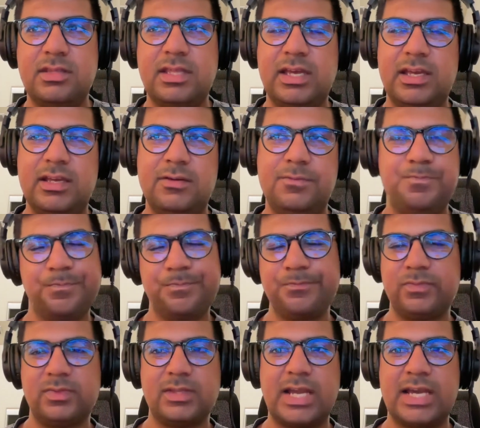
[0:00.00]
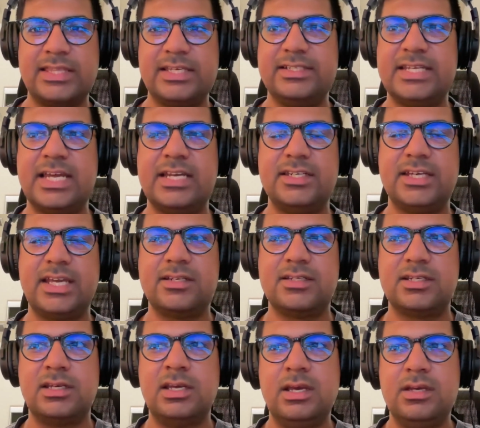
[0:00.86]
They, I think, tend to
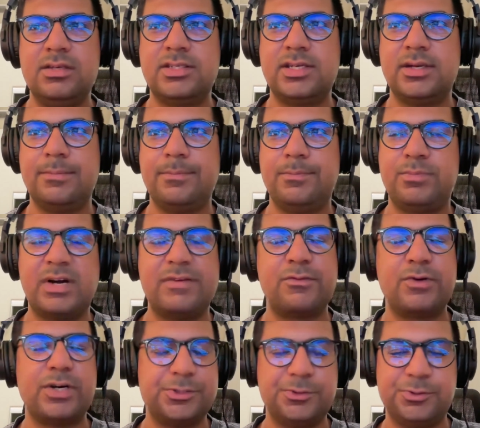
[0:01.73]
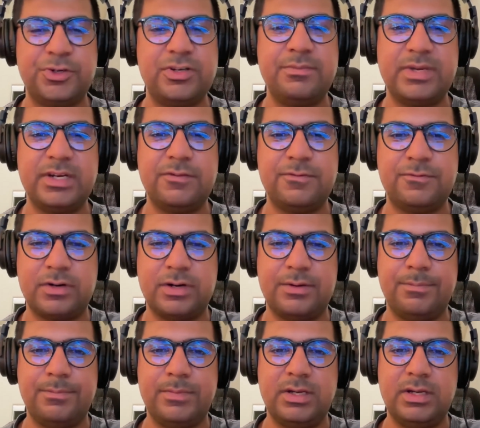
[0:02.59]
get some preferential treatment
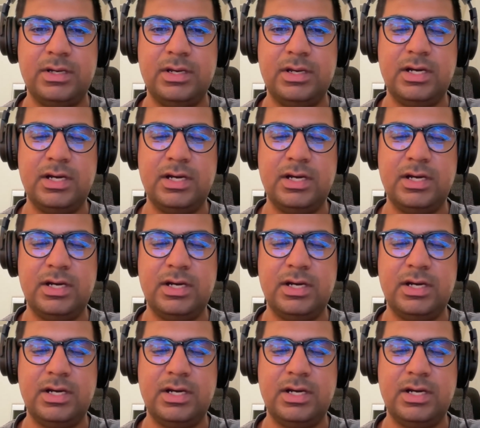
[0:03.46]
from